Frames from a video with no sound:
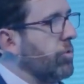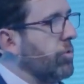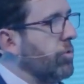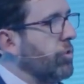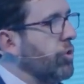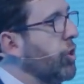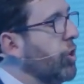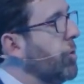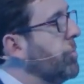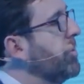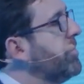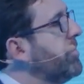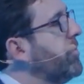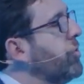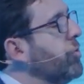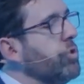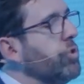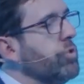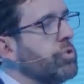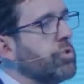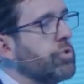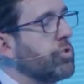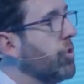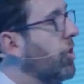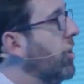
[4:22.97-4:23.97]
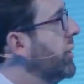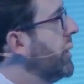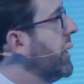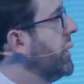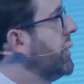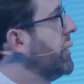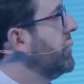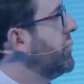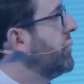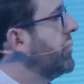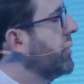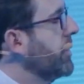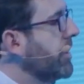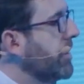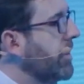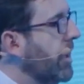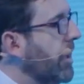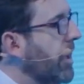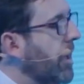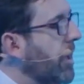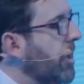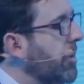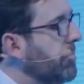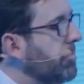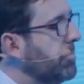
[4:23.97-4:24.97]
before you start anything,
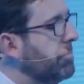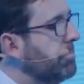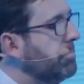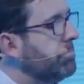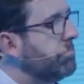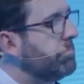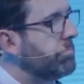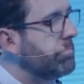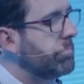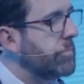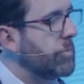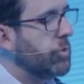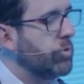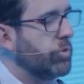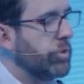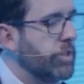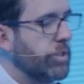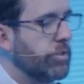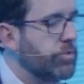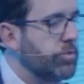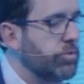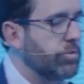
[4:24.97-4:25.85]
you need to